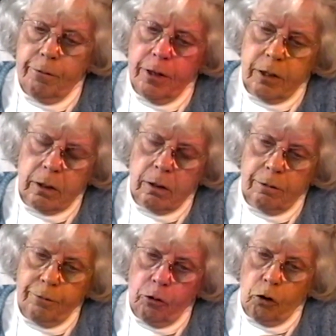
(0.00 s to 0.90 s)

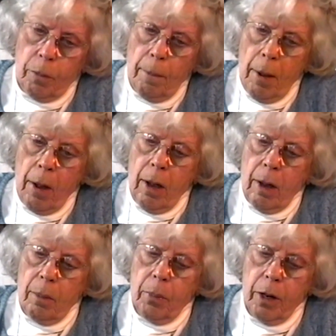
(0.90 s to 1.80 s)
physical form,
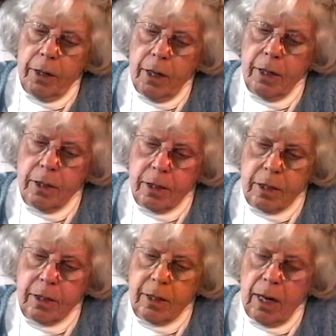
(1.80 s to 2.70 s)
but it is
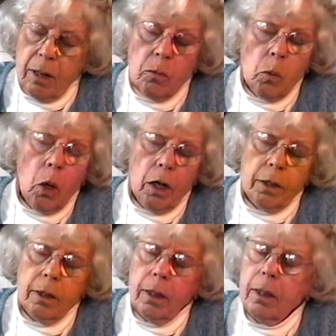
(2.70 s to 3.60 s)
the same
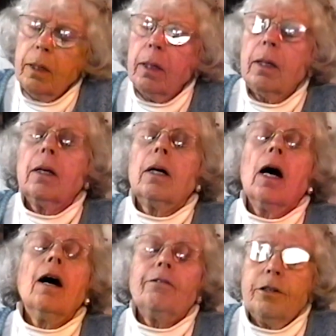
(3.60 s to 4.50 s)
one
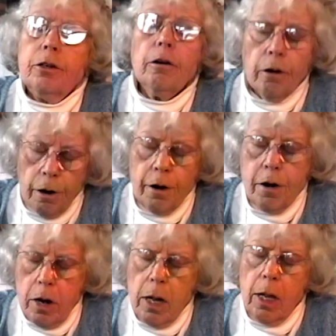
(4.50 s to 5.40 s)

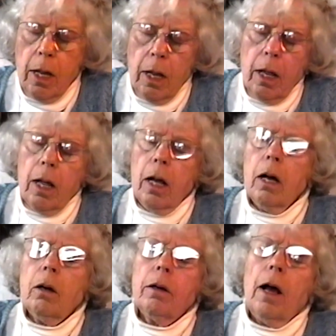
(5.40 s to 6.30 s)
avatar.
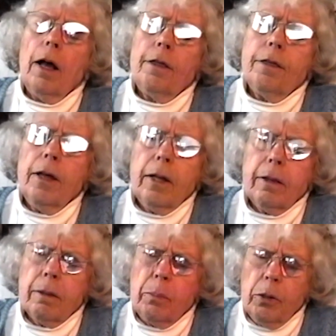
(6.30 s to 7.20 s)
I
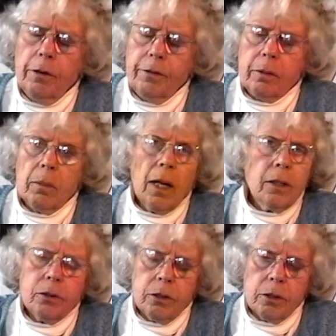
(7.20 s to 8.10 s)
think the perfect
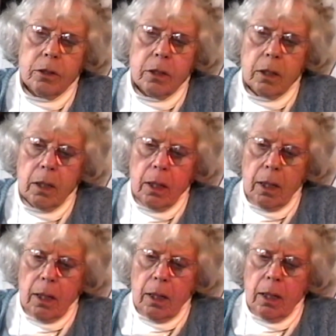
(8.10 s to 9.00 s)
masters,
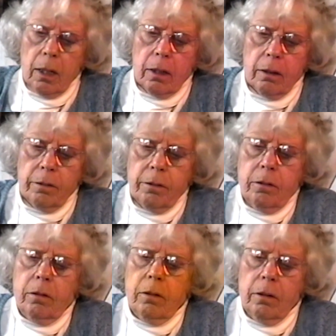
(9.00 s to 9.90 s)

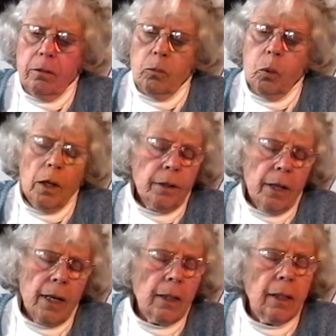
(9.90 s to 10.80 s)
when
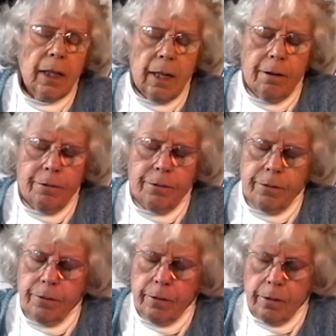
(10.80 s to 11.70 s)
they leave
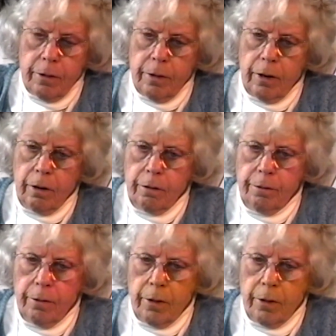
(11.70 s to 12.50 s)
their